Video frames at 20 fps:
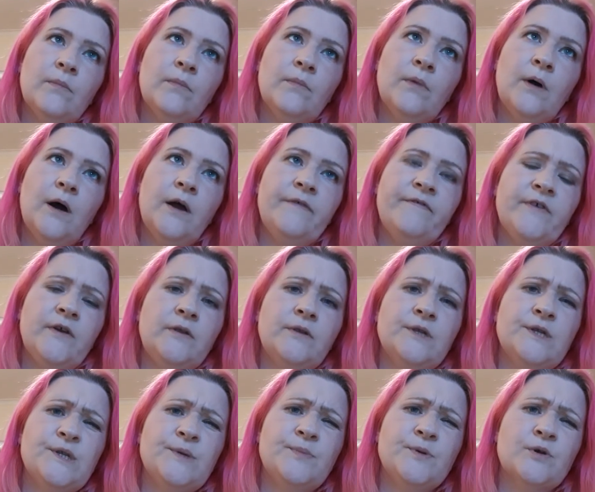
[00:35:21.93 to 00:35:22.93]
I find that
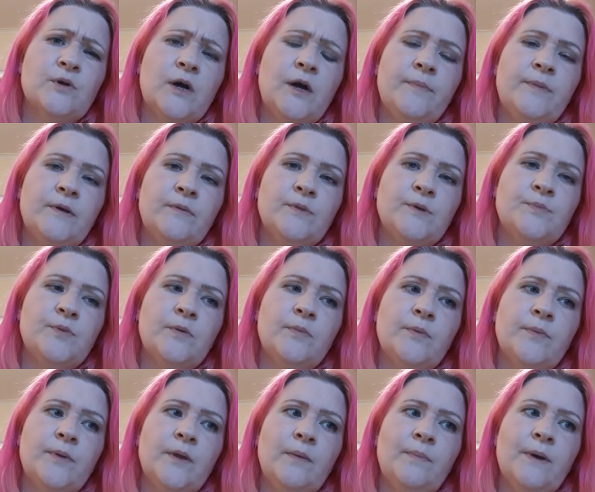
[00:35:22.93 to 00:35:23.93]
subscribing was
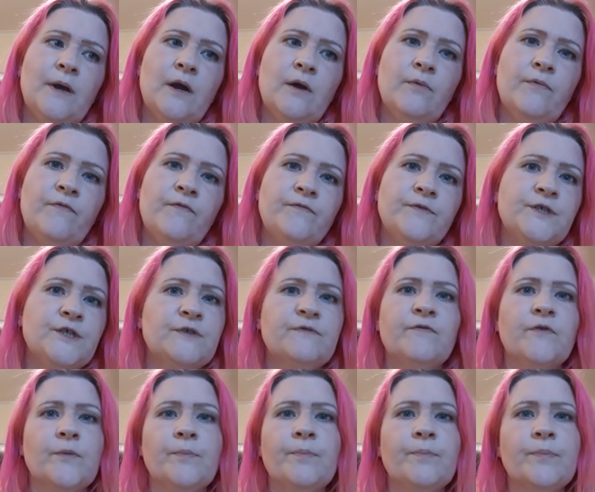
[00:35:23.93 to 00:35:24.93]
probably better just
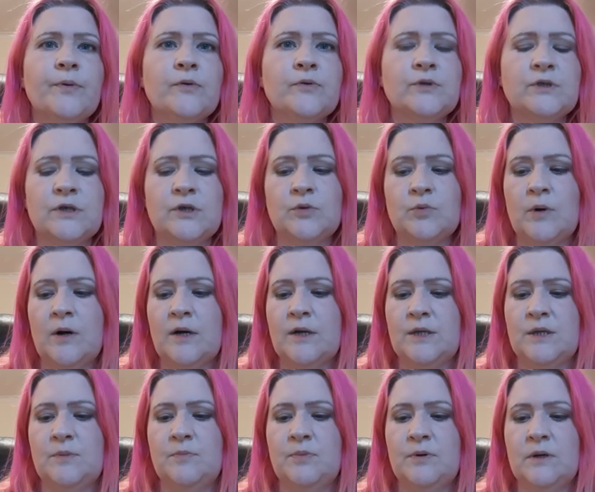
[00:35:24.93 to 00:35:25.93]
for postage wise,
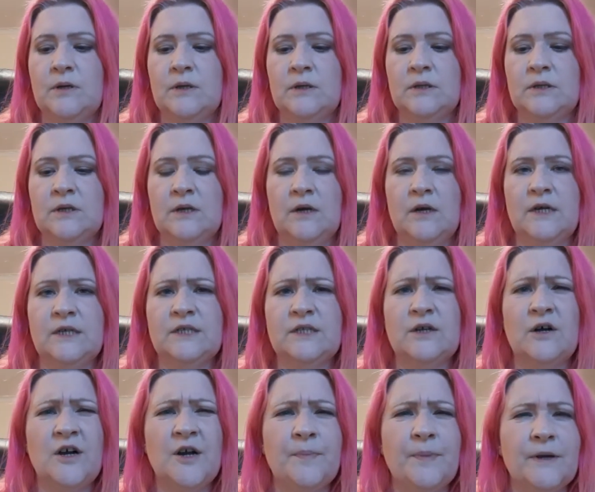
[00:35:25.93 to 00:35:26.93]
but it's
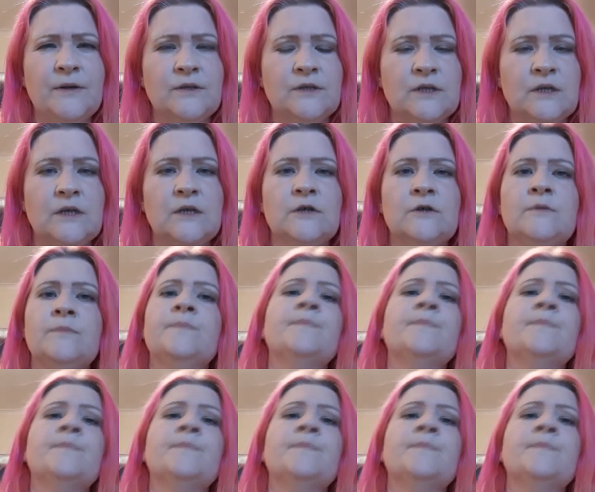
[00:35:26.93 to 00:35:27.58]
£30 a year,